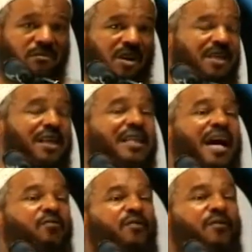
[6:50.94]
He did
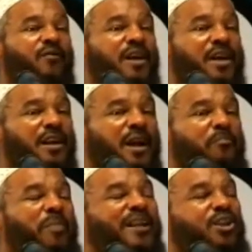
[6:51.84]
not reveal a
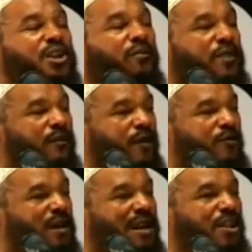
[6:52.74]
bunch of
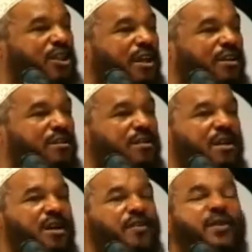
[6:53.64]
different religions,
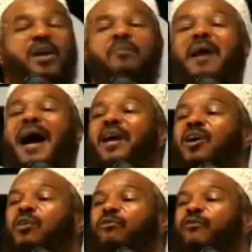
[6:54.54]
thereby
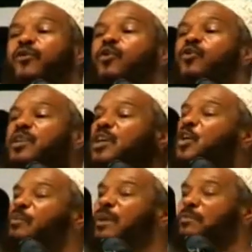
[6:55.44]
confusing
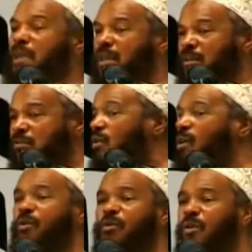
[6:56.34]
human beings.
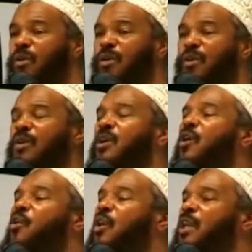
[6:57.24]
No, He
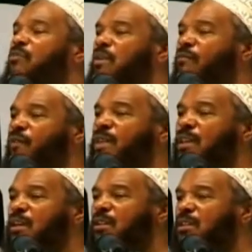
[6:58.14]
only
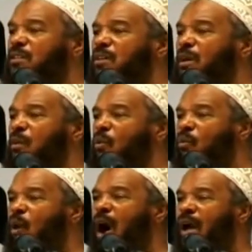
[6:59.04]
revealed
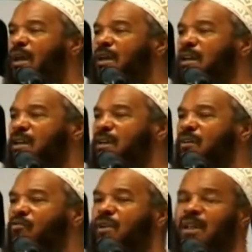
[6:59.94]
one
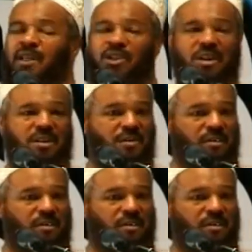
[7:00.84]
religion.